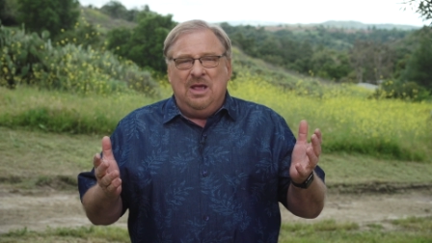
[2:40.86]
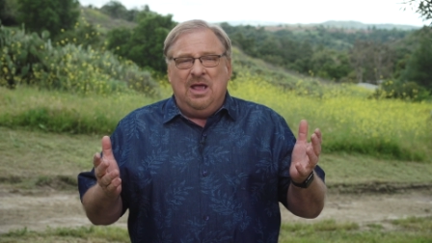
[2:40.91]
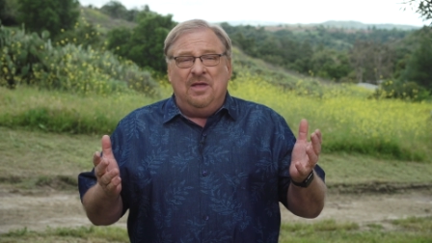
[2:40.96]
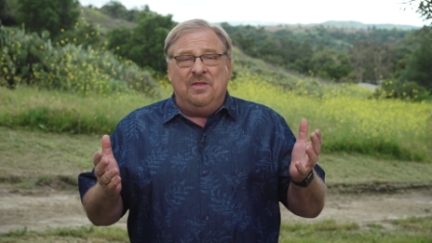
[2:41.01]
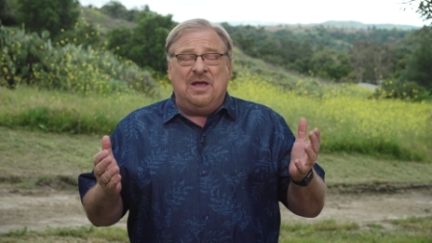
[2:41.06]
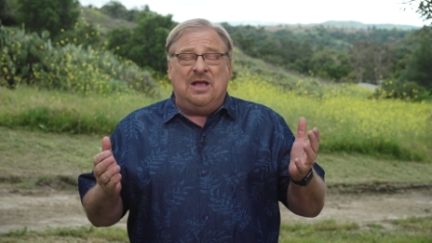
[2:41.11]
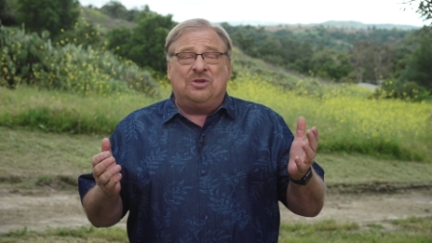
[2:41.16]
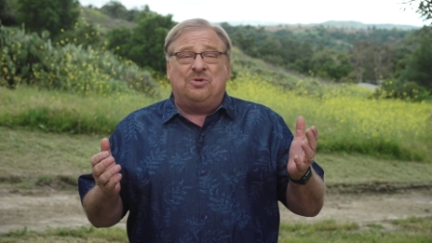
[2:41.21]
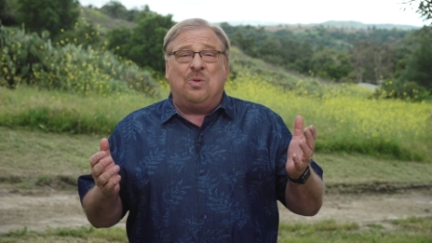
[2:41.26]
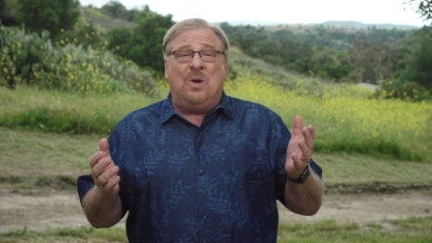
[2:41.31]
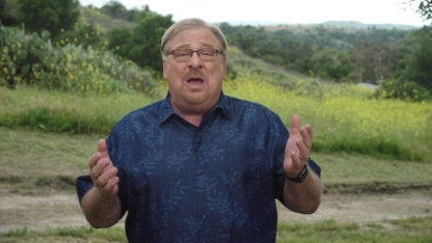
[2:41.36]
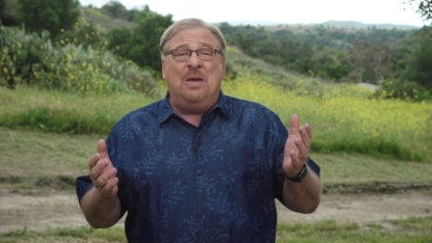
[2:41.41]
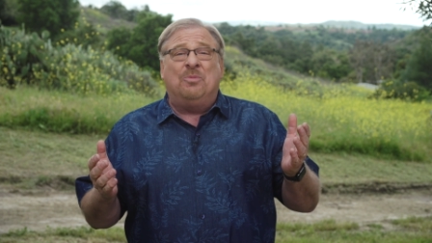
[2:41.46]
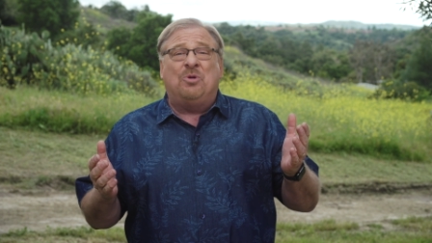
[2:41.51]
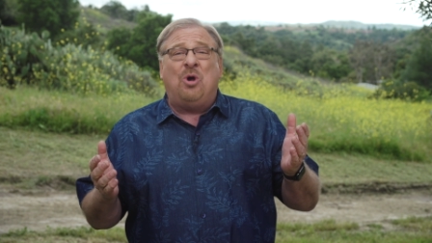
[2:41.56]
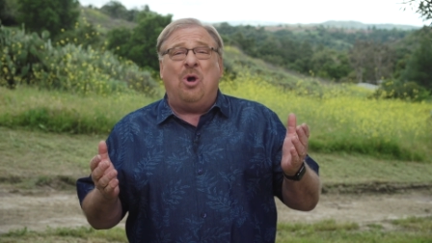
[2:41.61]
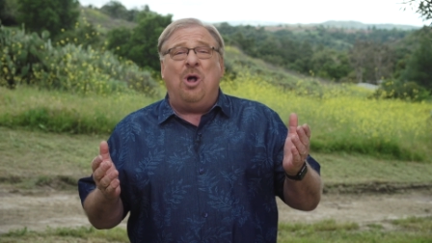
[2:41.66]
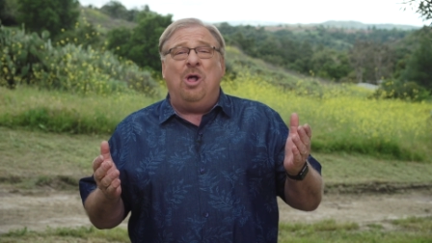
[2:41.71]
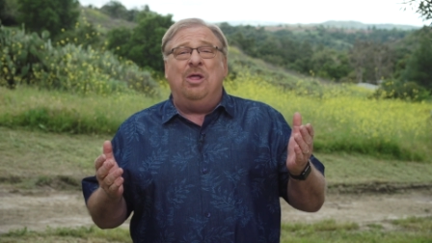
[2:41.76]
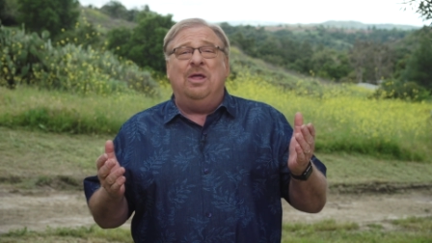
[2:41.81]
And that's why I'm
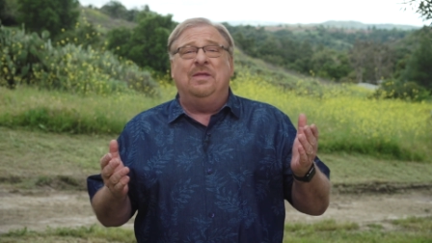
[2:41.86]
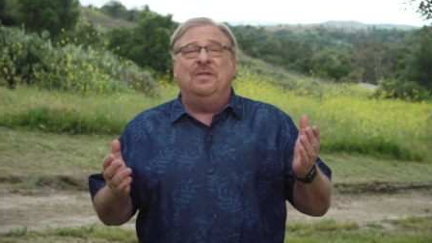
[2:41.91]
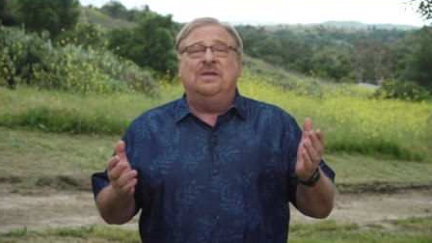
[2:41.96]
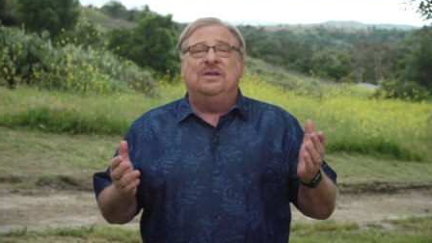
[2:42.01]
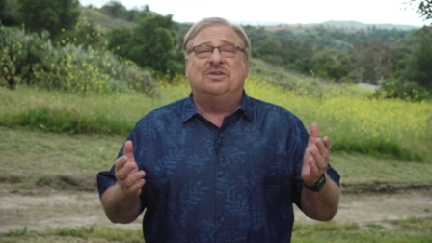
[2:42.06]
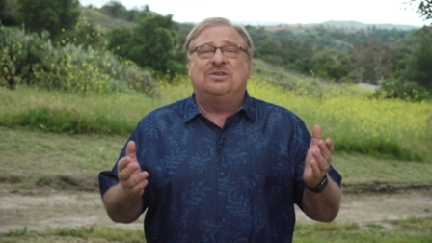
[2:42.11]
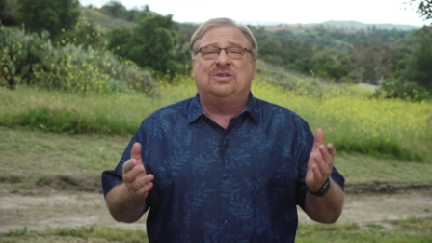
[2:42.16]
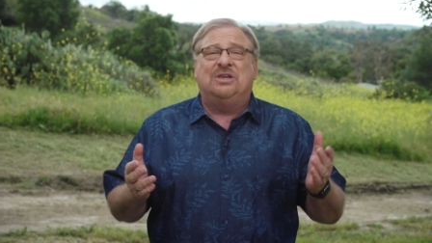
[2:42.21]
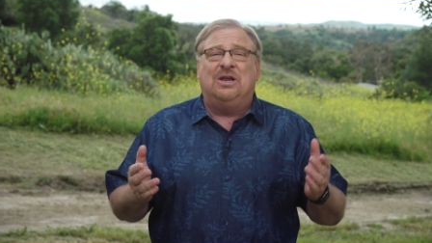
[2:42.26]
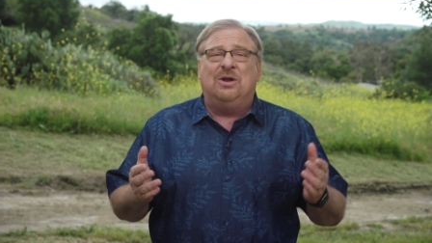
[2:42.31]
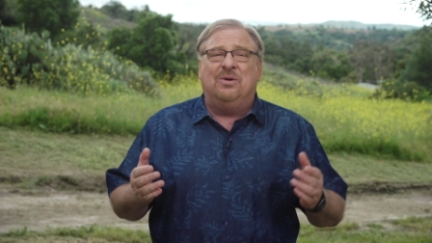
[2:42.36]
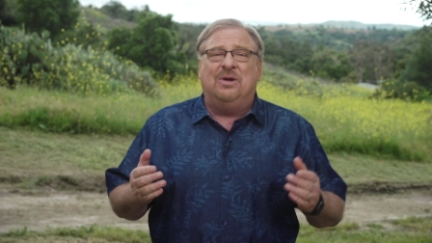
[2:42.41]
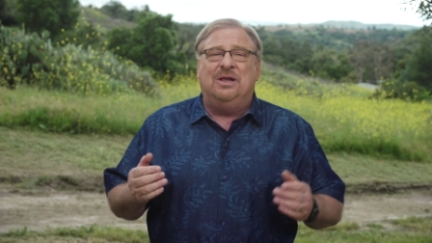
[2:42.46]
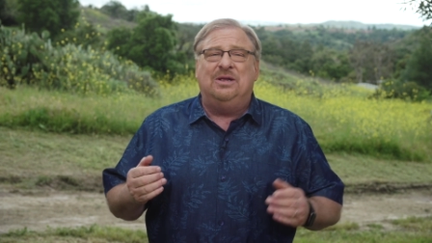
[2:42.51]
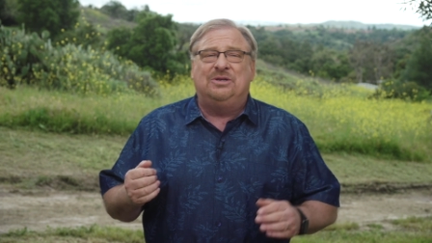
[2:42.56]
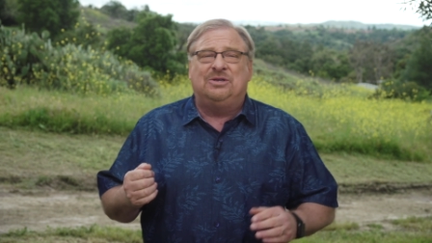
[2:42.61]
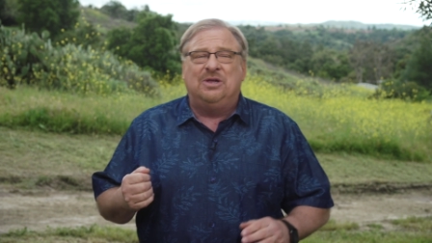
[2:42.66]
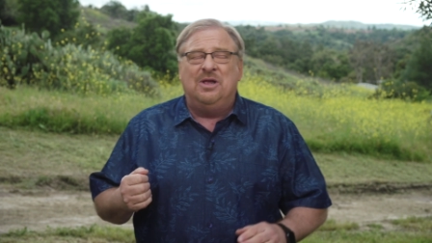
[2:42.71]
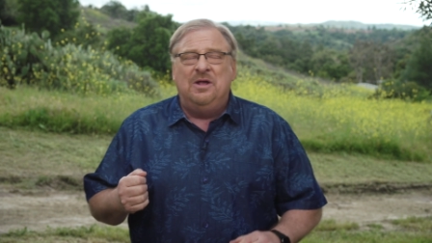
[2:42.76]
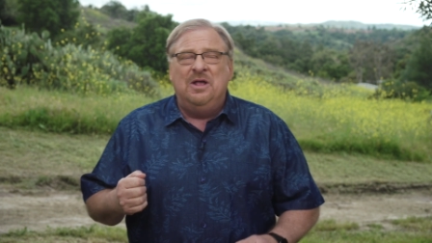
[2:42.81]
calling this
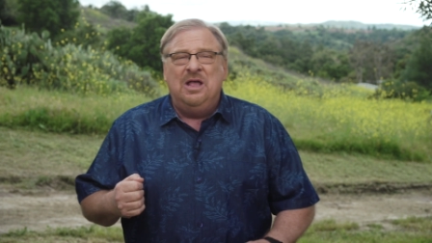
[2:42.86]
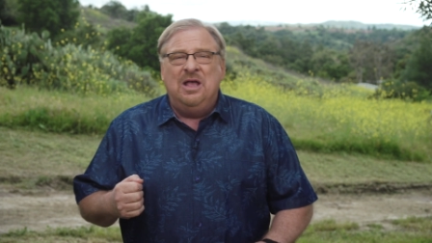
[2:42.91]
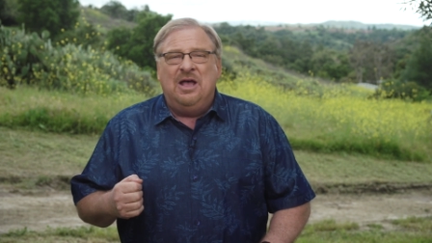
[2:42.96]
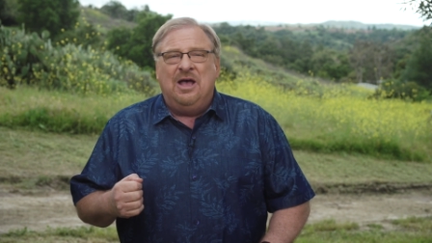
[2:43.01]
series